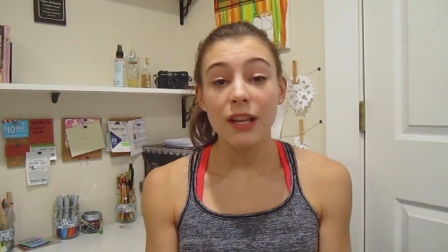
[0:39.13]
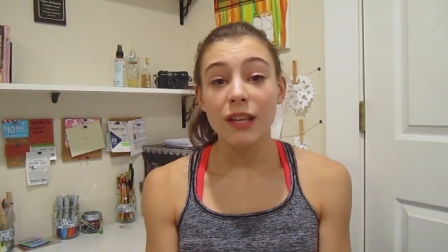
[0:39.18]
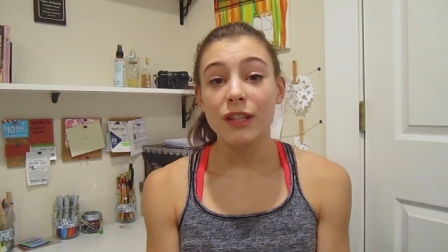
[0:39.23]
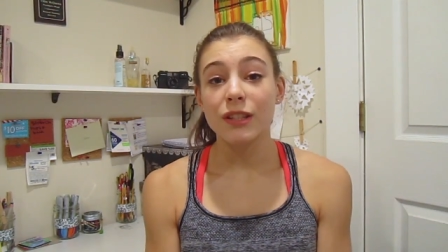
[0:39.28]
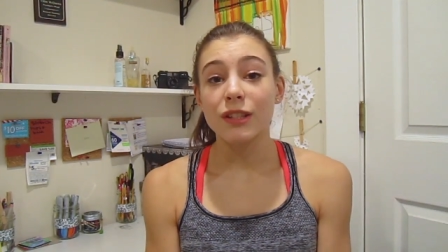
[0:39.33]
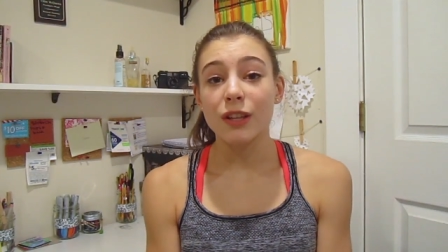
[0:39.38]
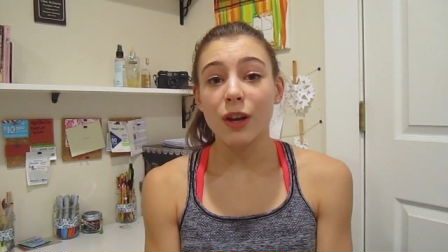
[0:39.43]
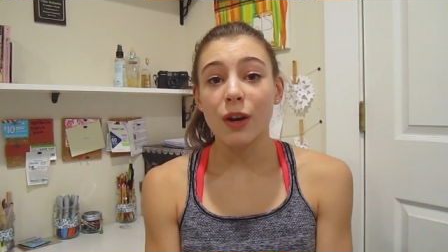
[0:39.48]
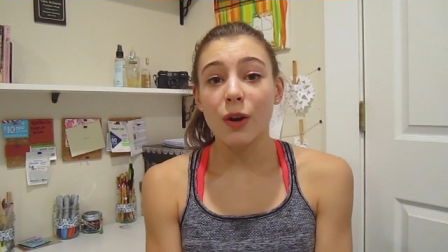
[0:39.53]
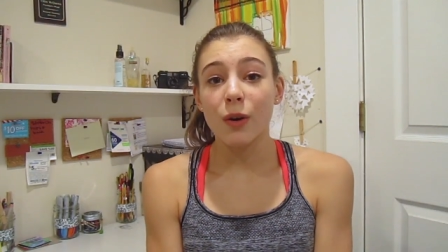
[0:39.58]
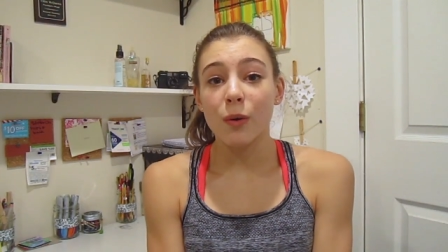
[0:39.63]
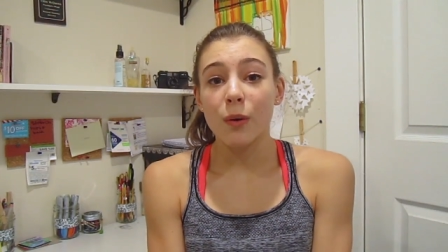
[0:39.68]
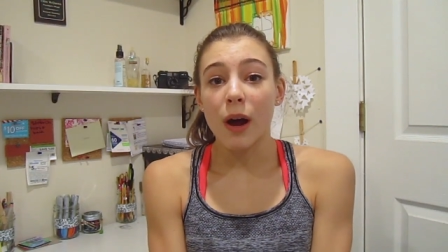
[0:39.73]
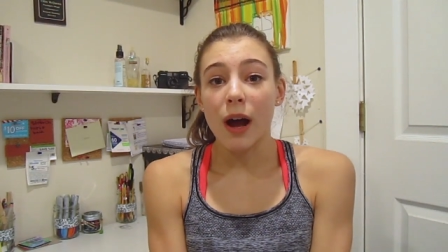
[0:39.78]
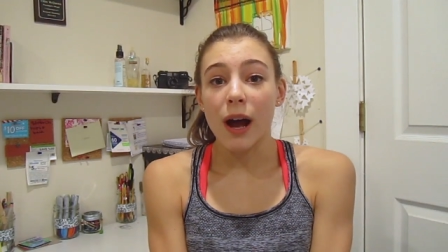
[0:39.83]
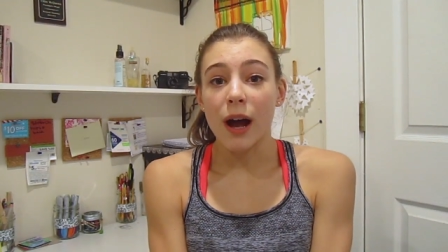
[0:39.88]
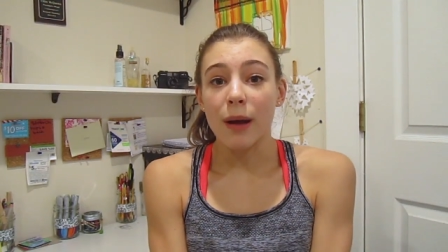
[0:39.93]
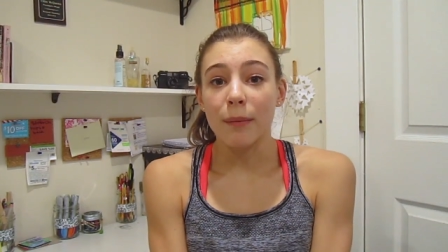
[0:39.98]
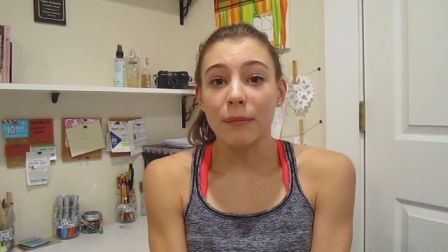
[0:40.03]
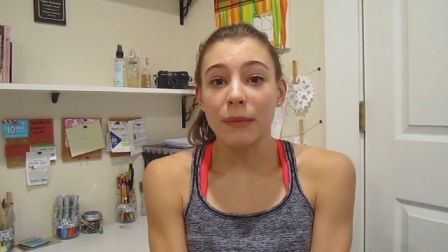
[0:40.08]
So
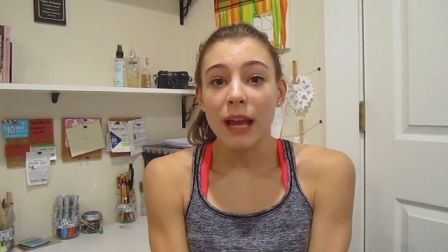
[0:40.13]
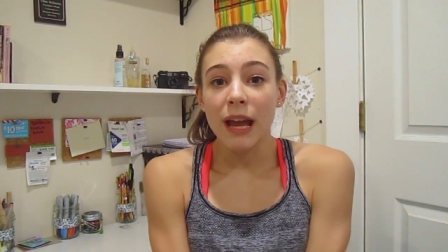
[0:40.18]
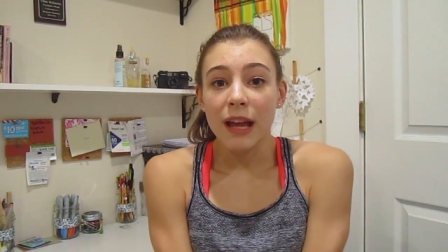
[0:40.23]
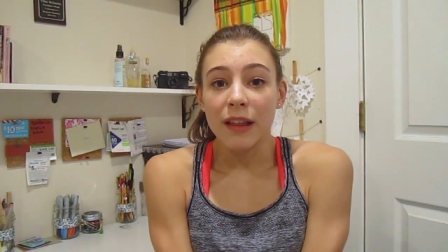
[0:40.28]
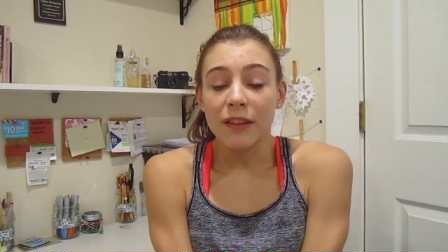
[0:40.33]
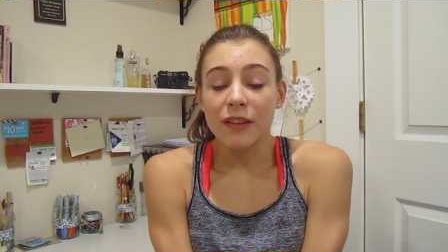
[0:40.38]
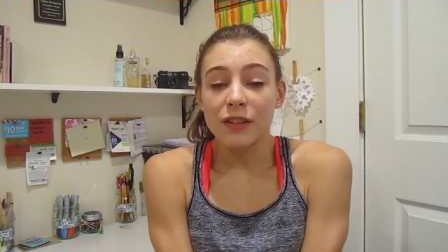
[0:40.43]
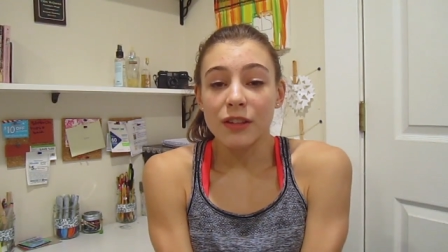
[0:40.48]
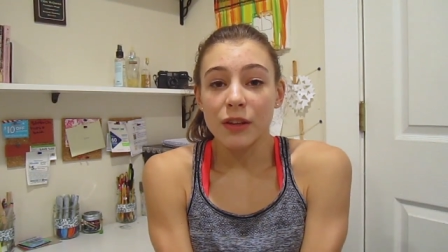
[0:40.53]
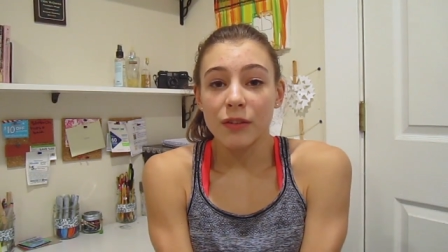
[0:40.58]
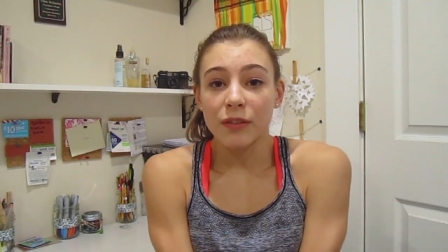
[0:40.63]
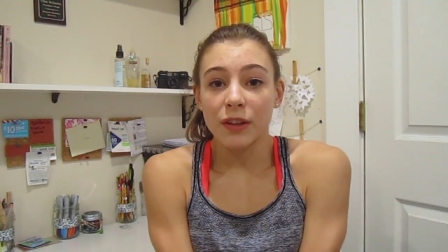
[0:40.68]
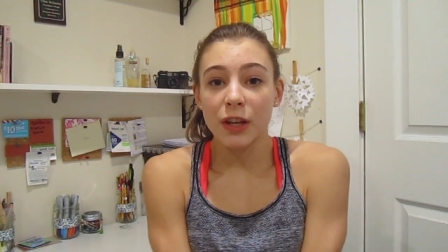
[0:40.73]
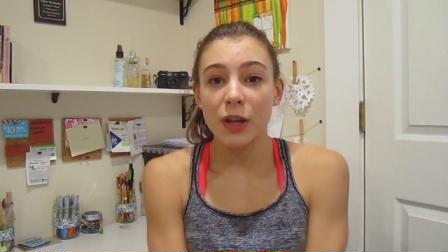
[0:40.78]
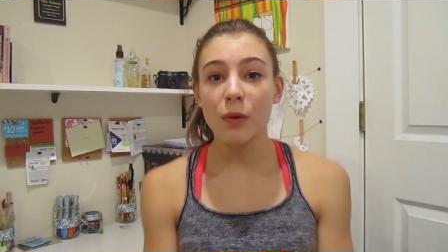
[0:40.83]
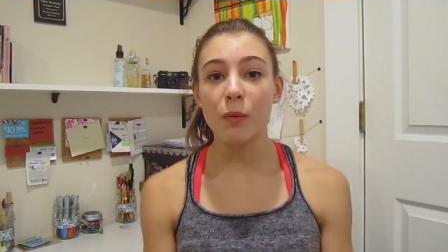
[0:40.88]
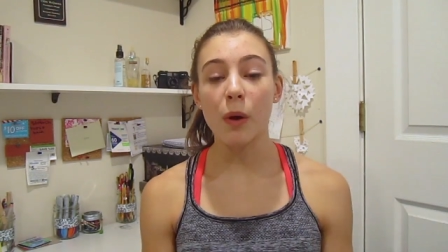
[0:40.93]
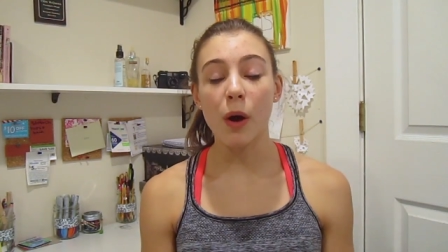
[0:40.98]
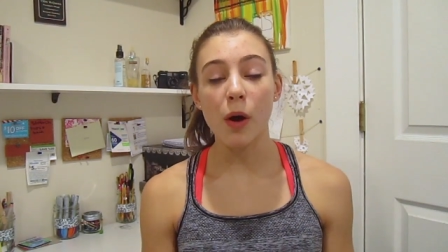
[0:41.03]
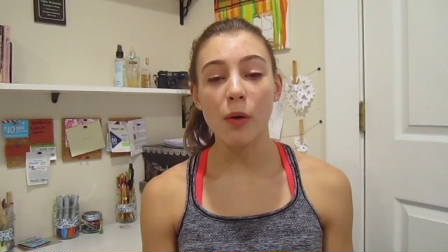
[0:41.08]
um, yeah, this
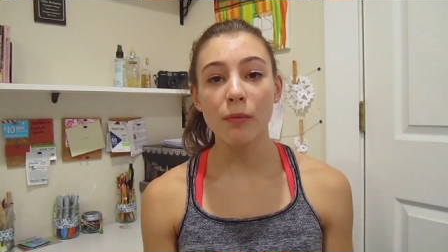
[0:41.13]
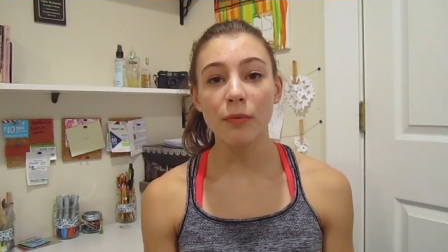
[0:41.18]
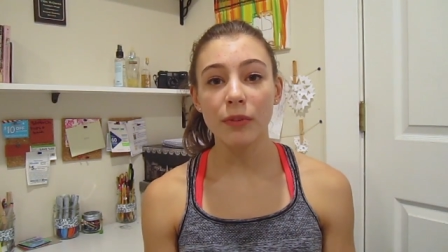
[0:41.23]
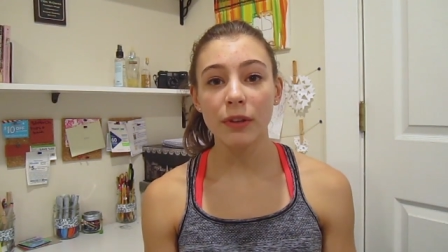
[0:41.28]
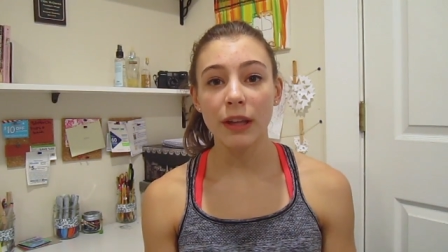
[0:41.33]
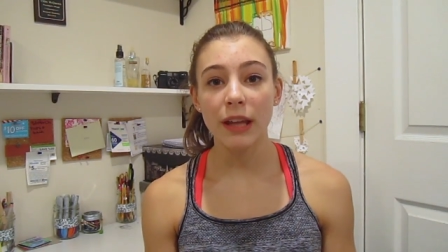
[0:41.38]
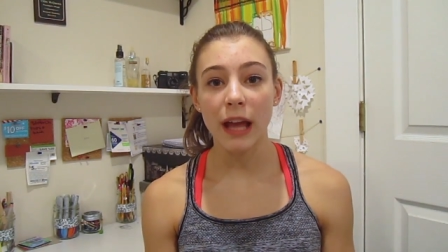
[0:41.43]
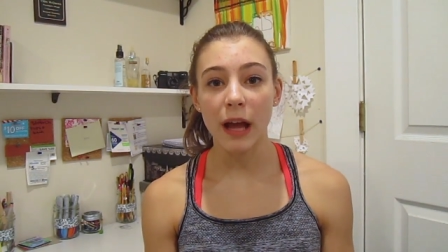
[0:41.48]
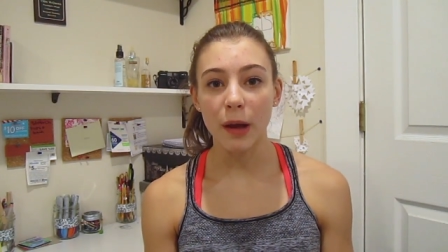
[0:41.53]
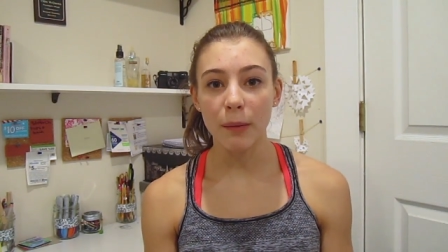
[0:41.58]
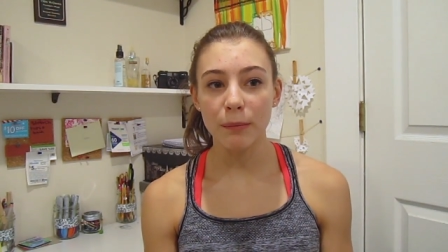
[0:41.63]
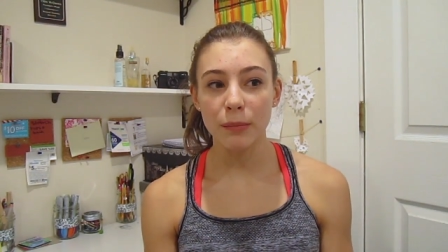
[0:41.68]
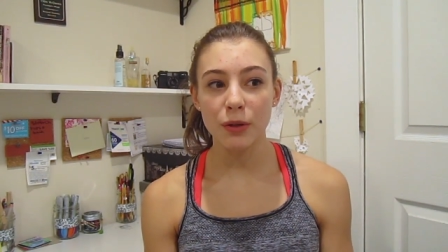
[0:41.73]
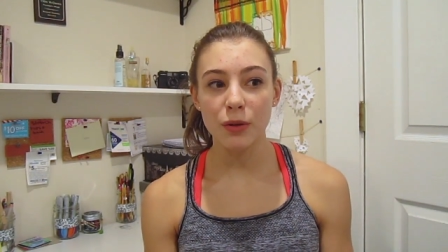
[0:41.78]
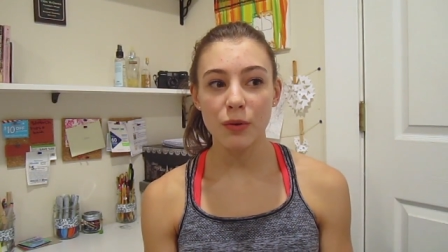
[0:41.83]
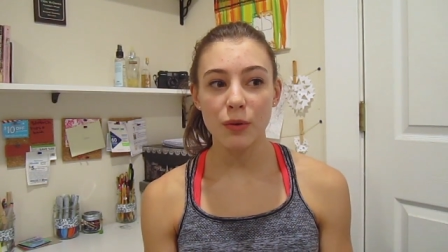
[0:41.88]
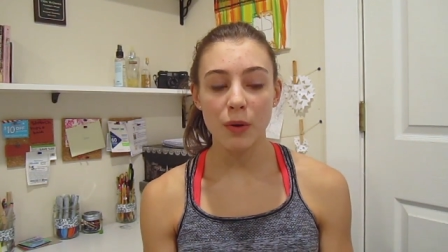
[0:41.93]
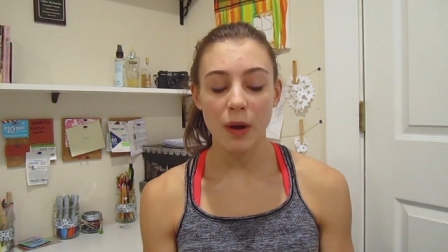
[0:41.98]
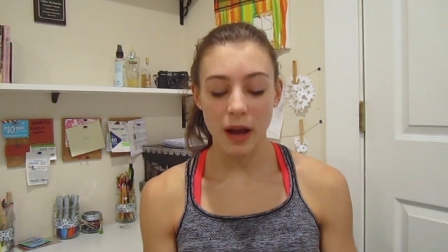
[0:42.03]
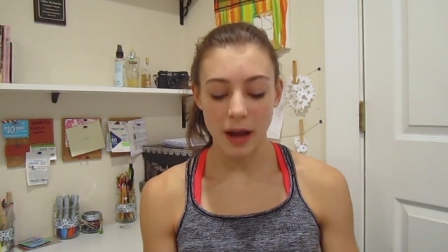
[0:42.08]
video will hopefully help
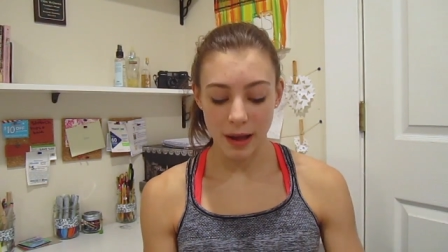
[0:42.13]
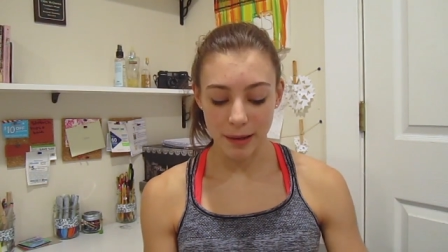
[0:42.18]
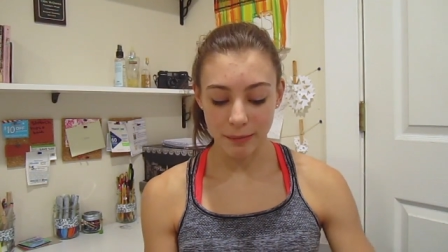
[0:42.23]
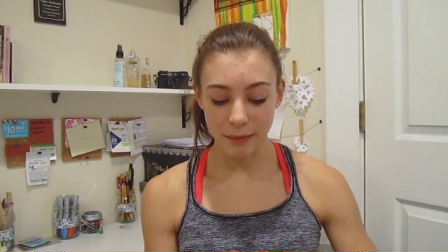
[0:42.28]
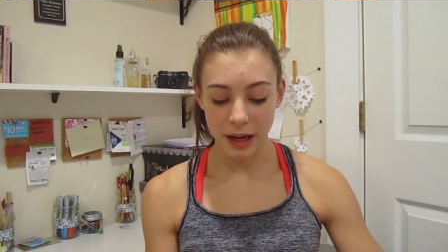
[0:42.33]
you um,